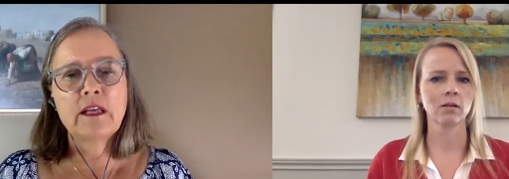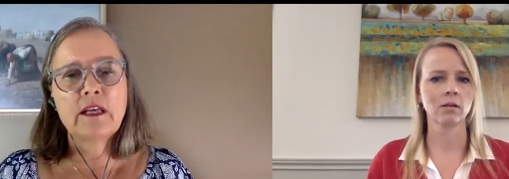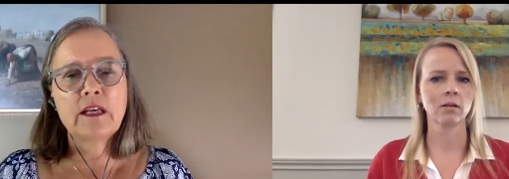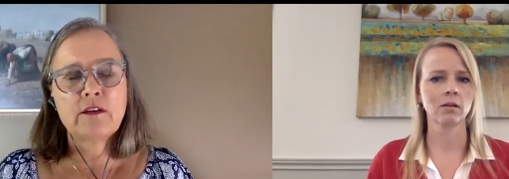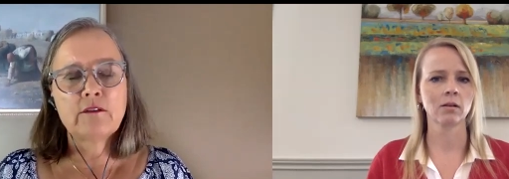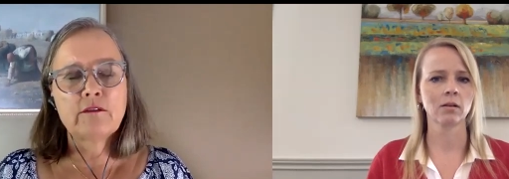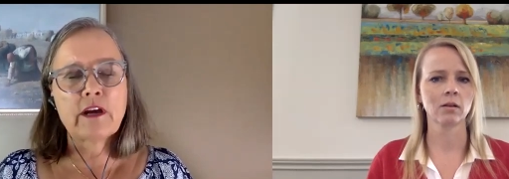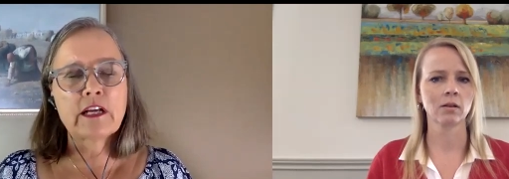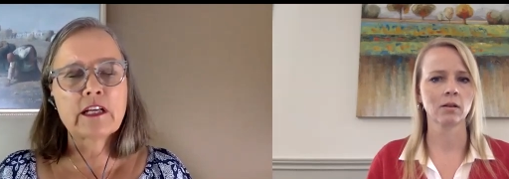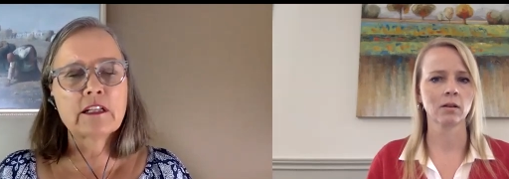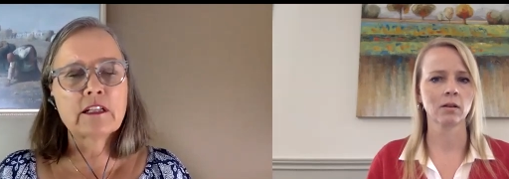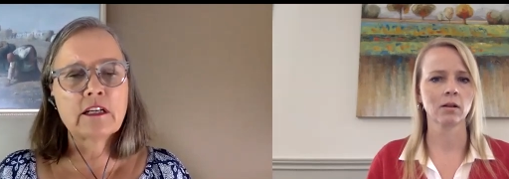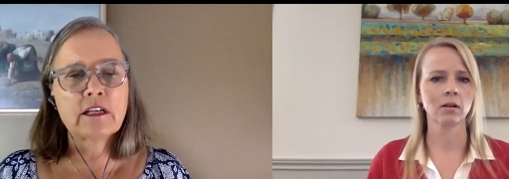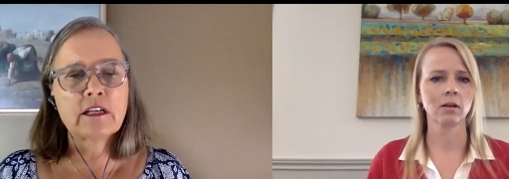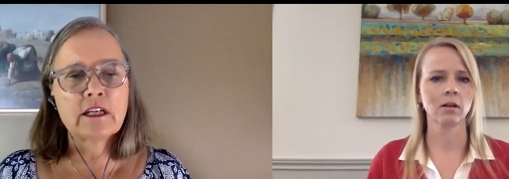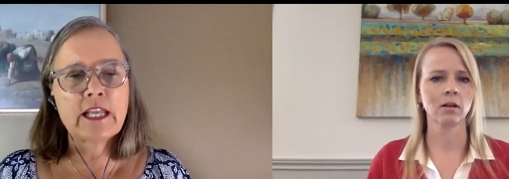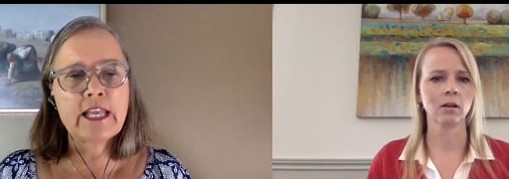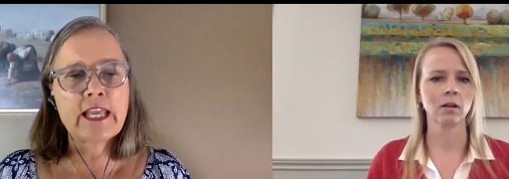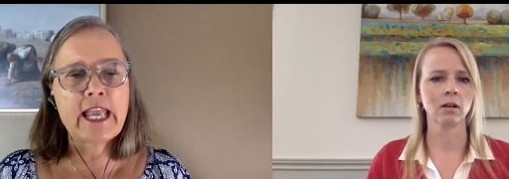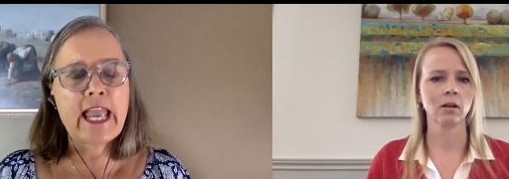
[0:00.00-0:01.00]

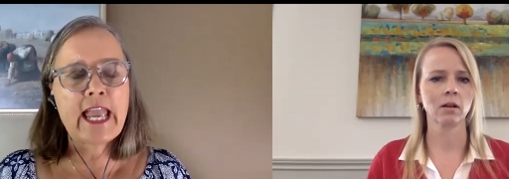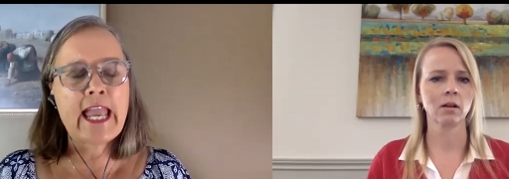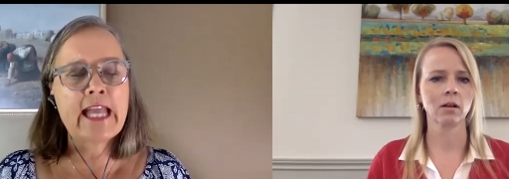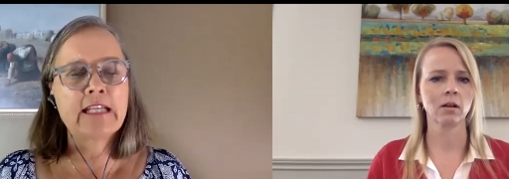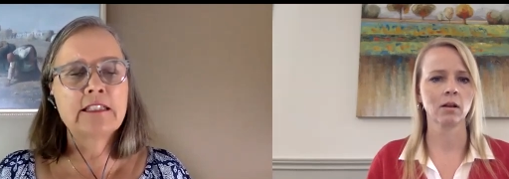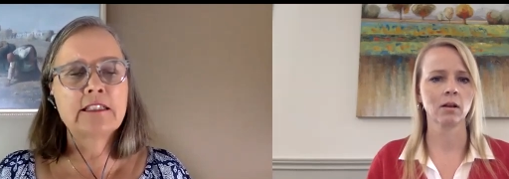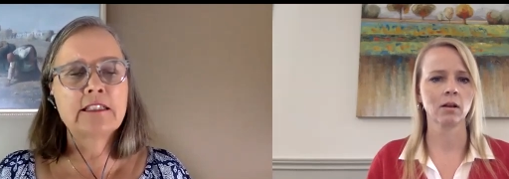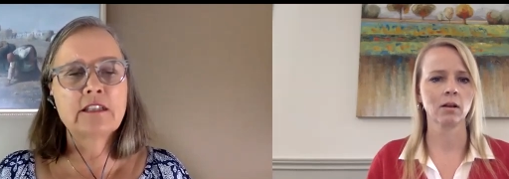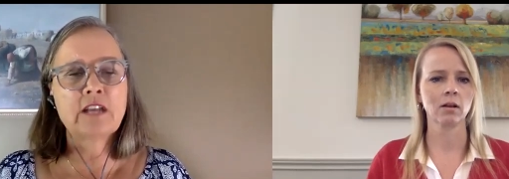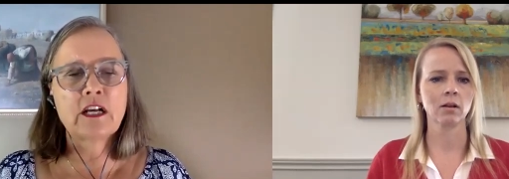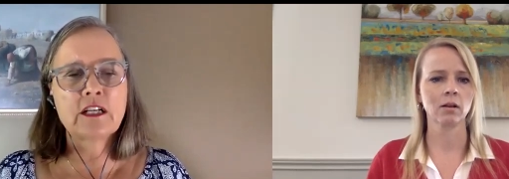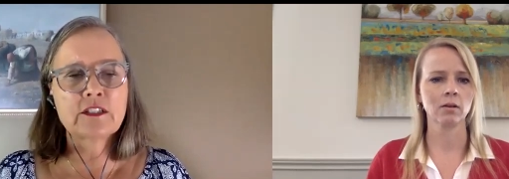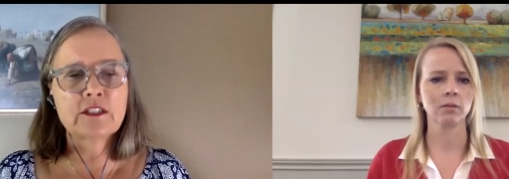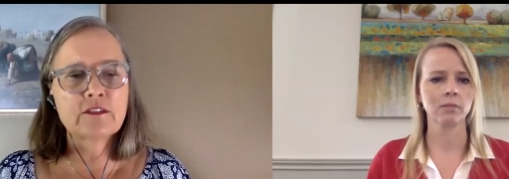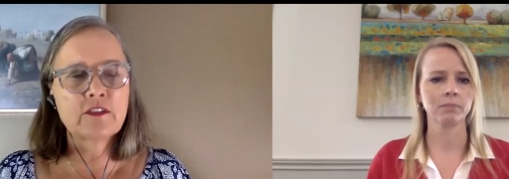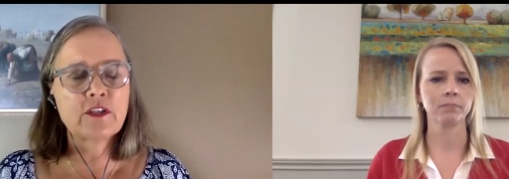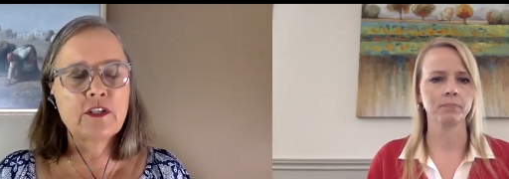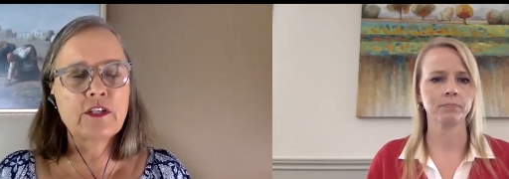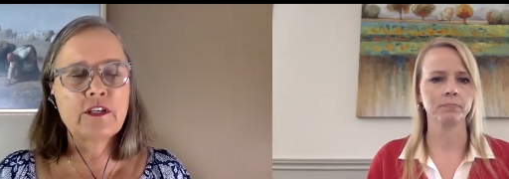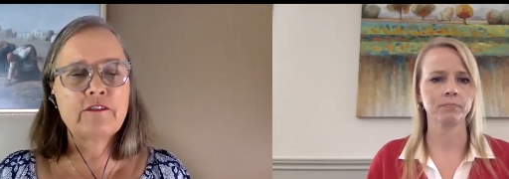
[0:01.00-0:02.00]
Speaker 1: regularly and lots of
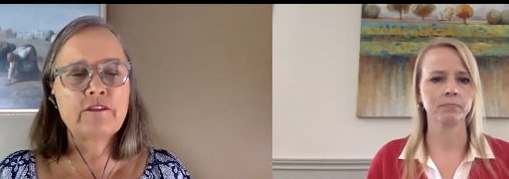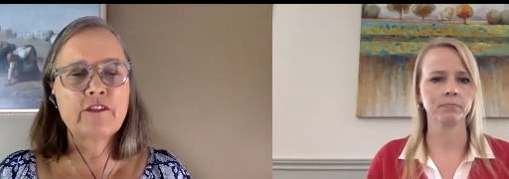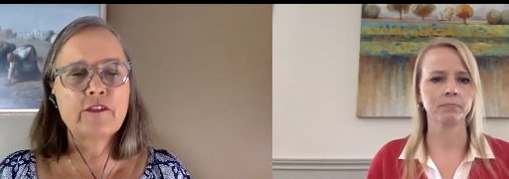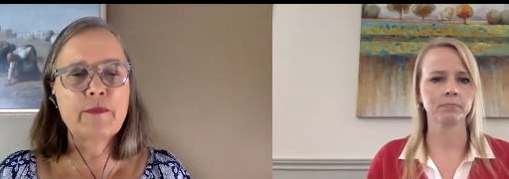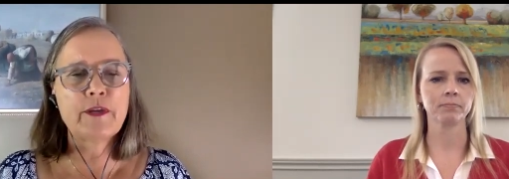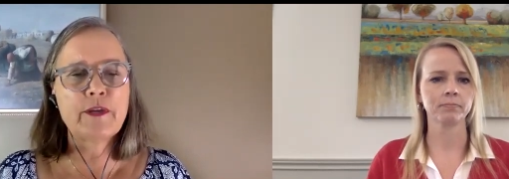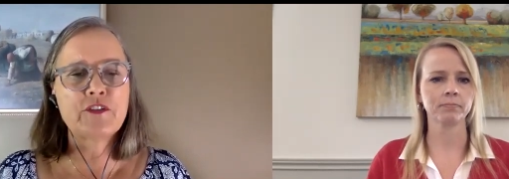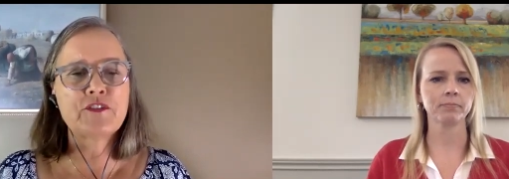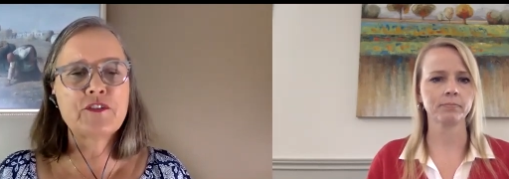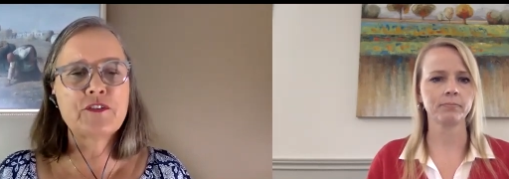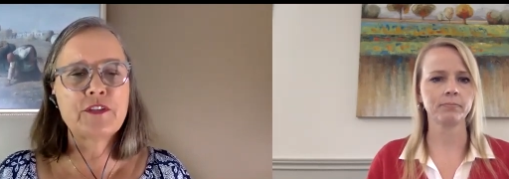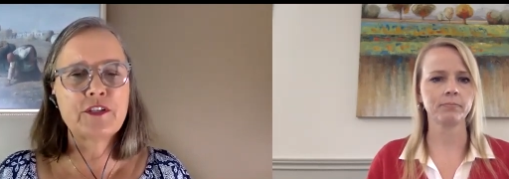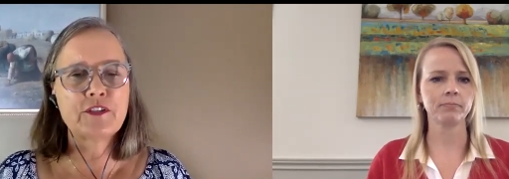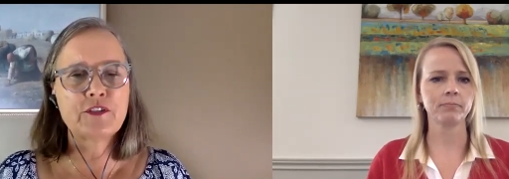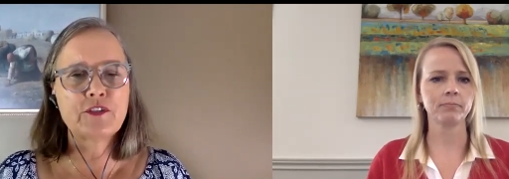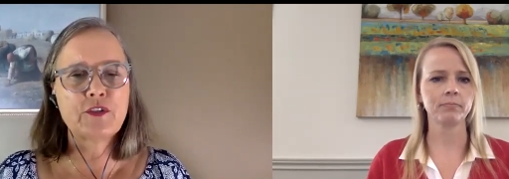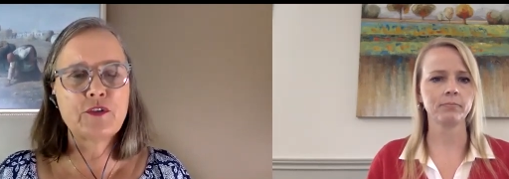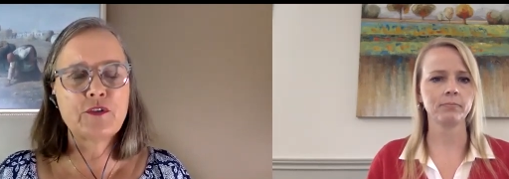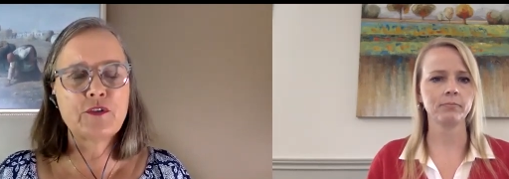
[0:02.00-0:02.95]
good information there too